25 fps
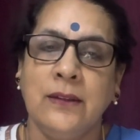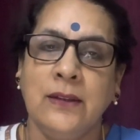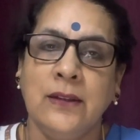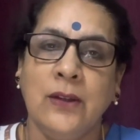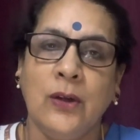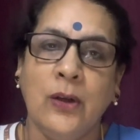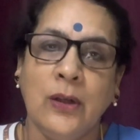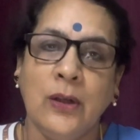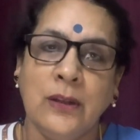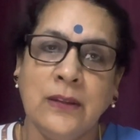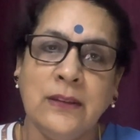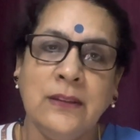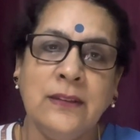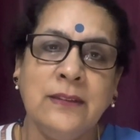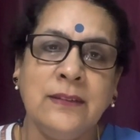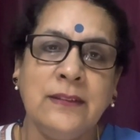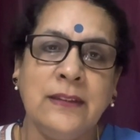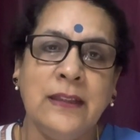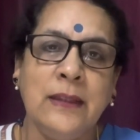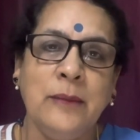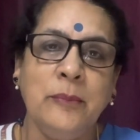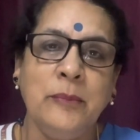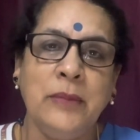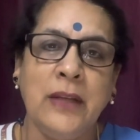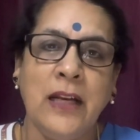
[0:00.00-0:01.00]
On the
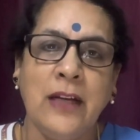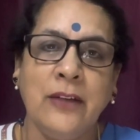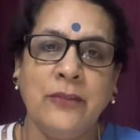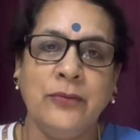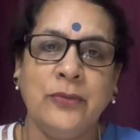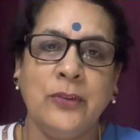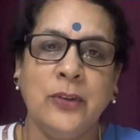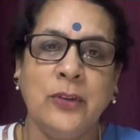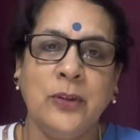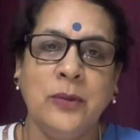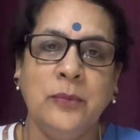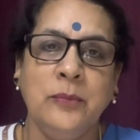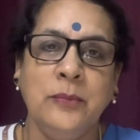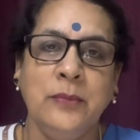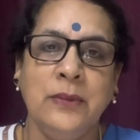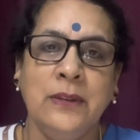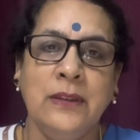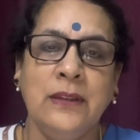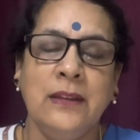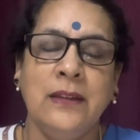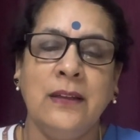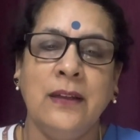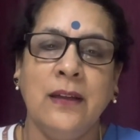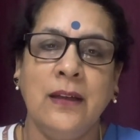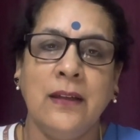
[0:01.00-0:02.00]
same platform,
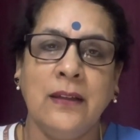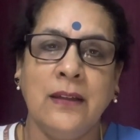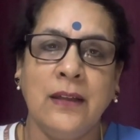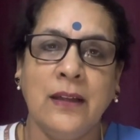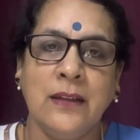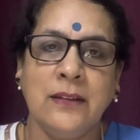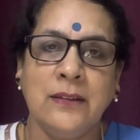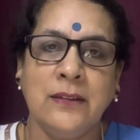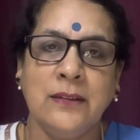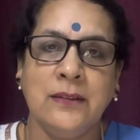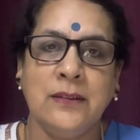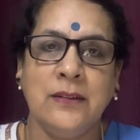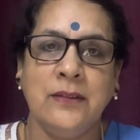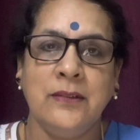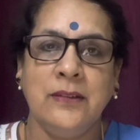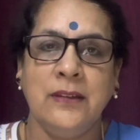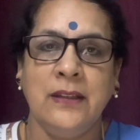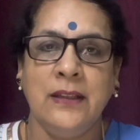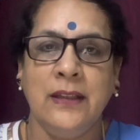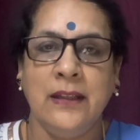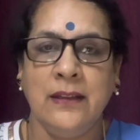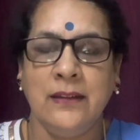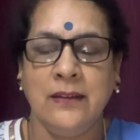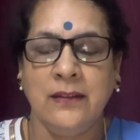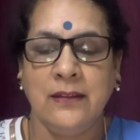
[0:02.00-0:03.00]
another
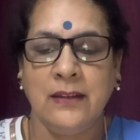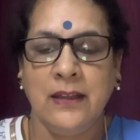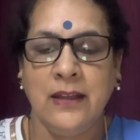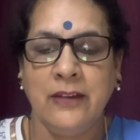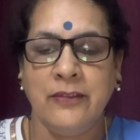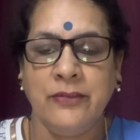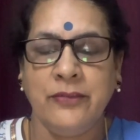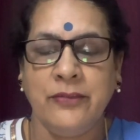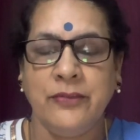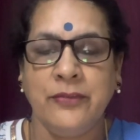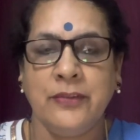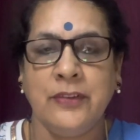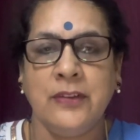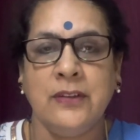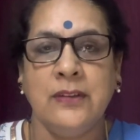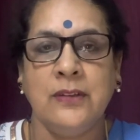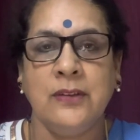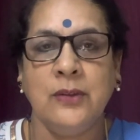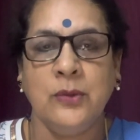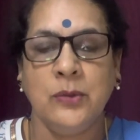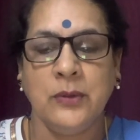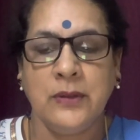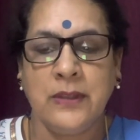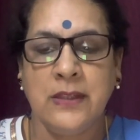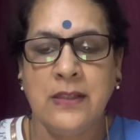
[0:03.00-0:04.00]
error I've
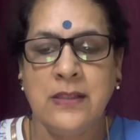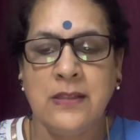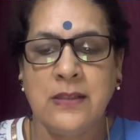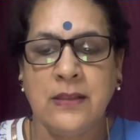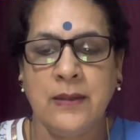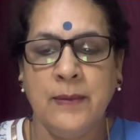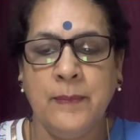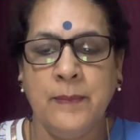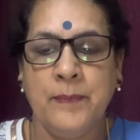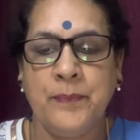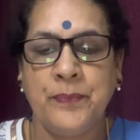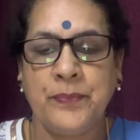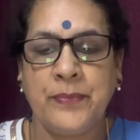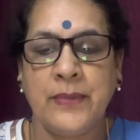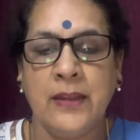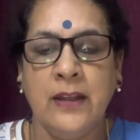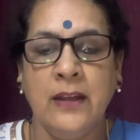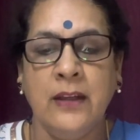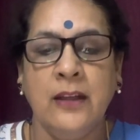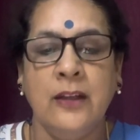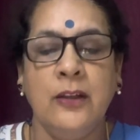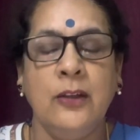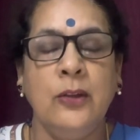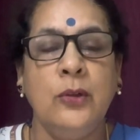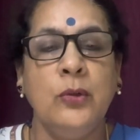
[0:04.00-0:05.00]
noticed:
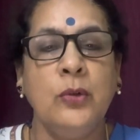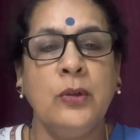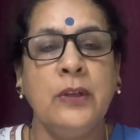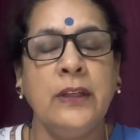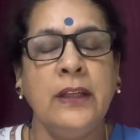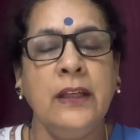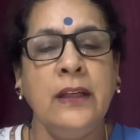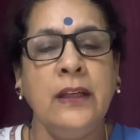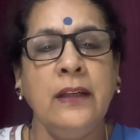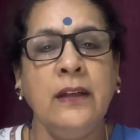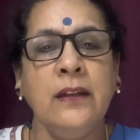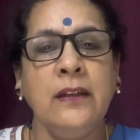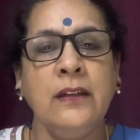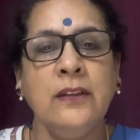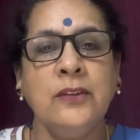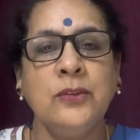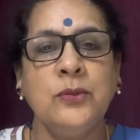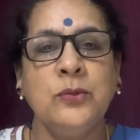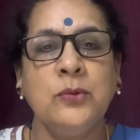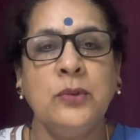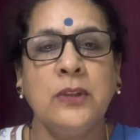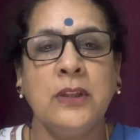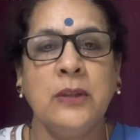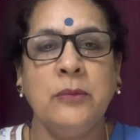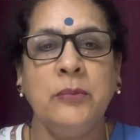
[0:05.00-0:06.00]
looking a
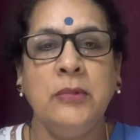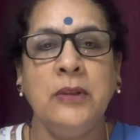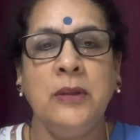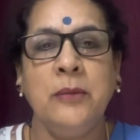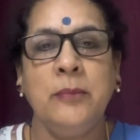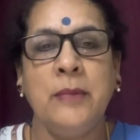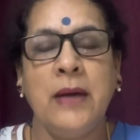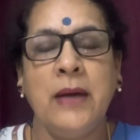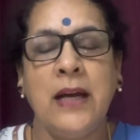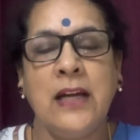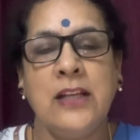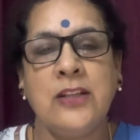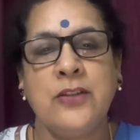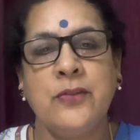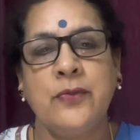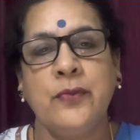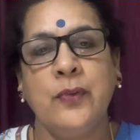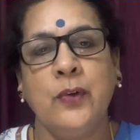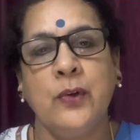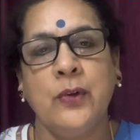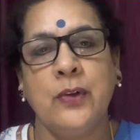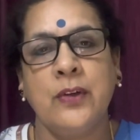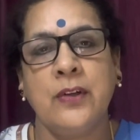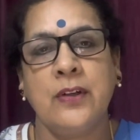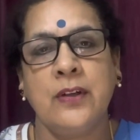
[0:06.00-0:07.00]
suitable match
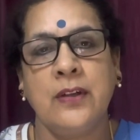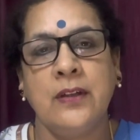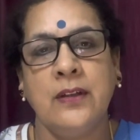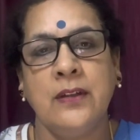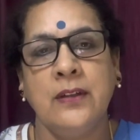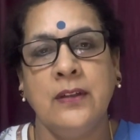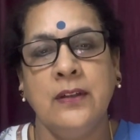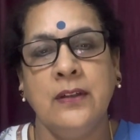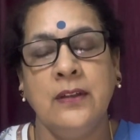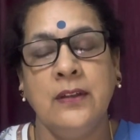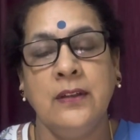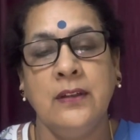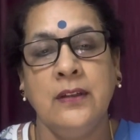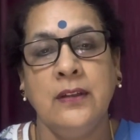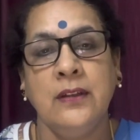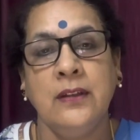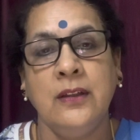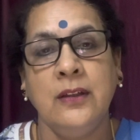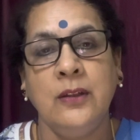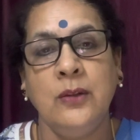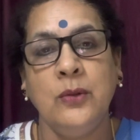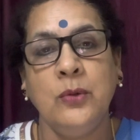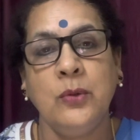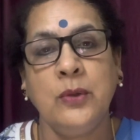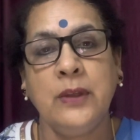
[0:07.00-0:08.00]
for,
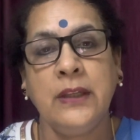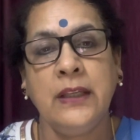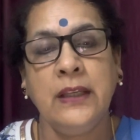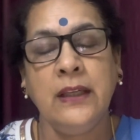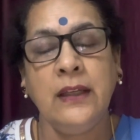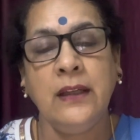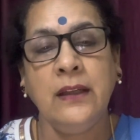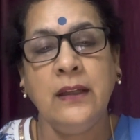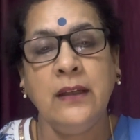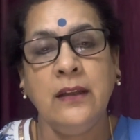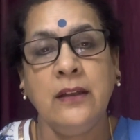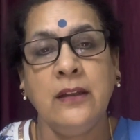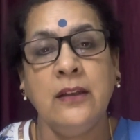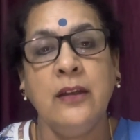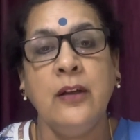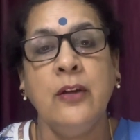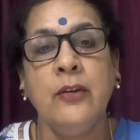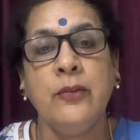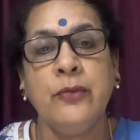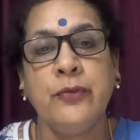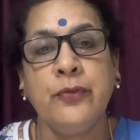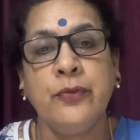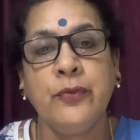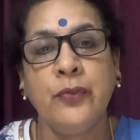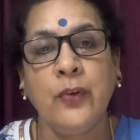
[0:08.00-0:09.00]
looking
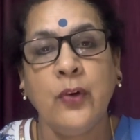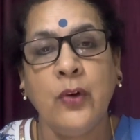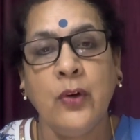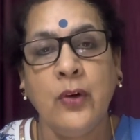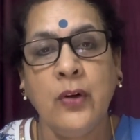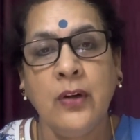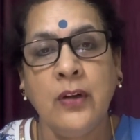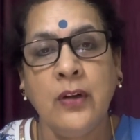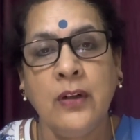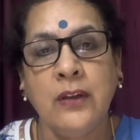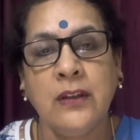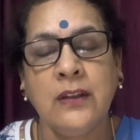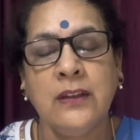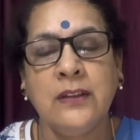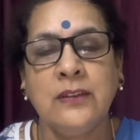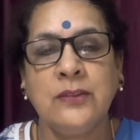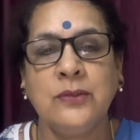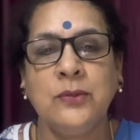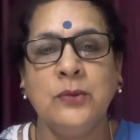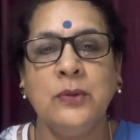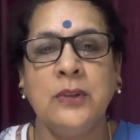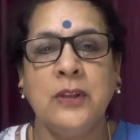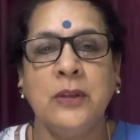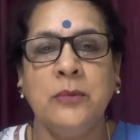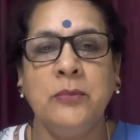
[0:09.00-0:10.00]
for a
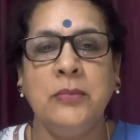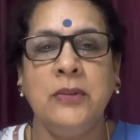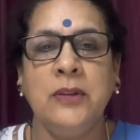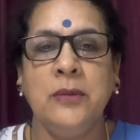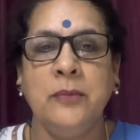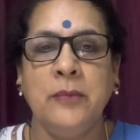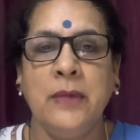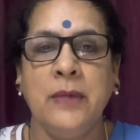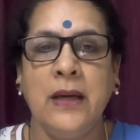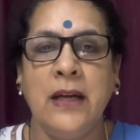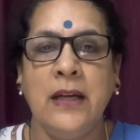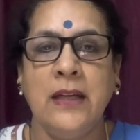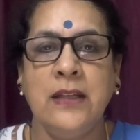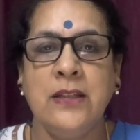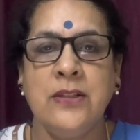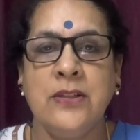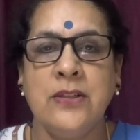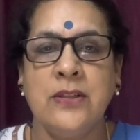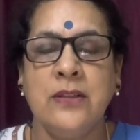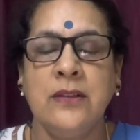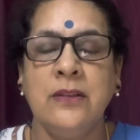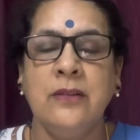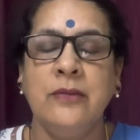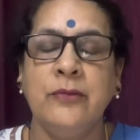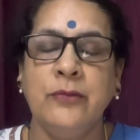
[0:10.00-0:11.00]
suitable match
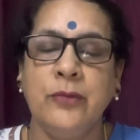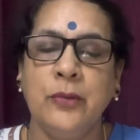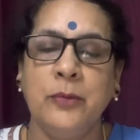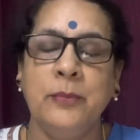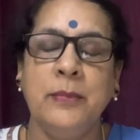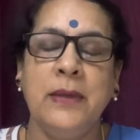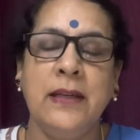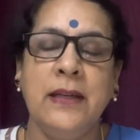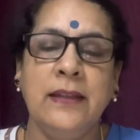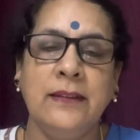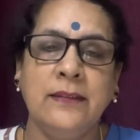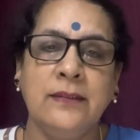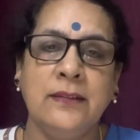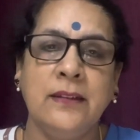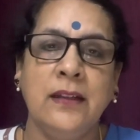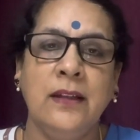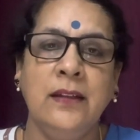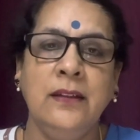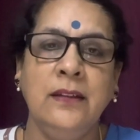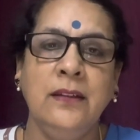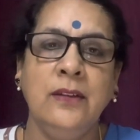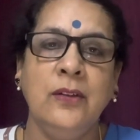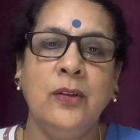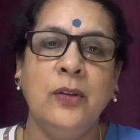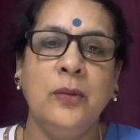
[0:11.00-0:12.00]
for my
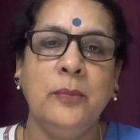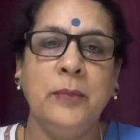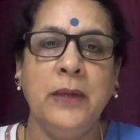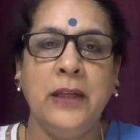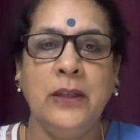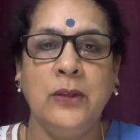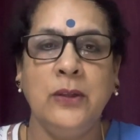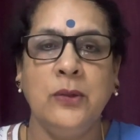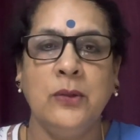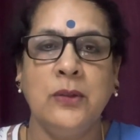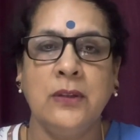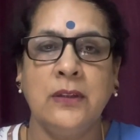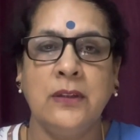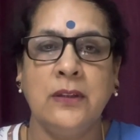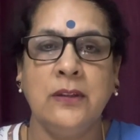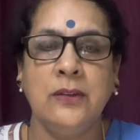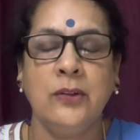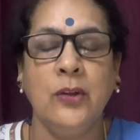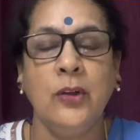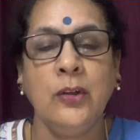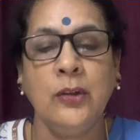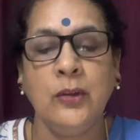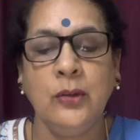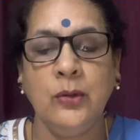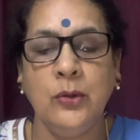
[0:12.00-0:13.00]
son or my daughter,
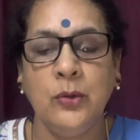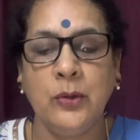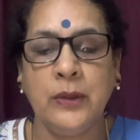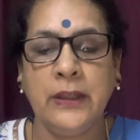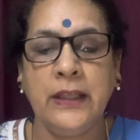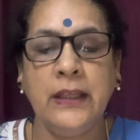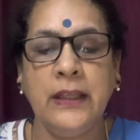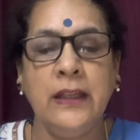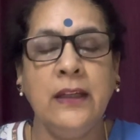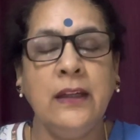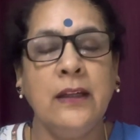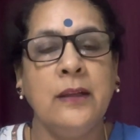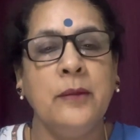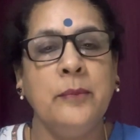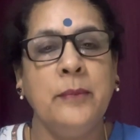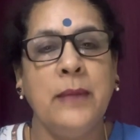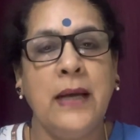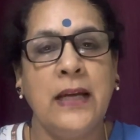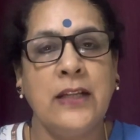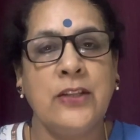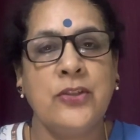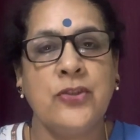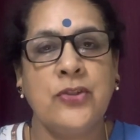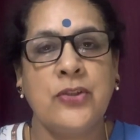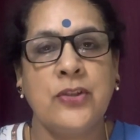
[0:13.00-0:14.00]
not looking a
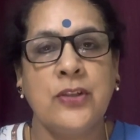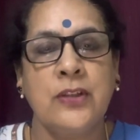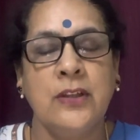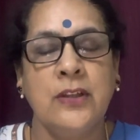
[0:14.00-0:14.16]
match.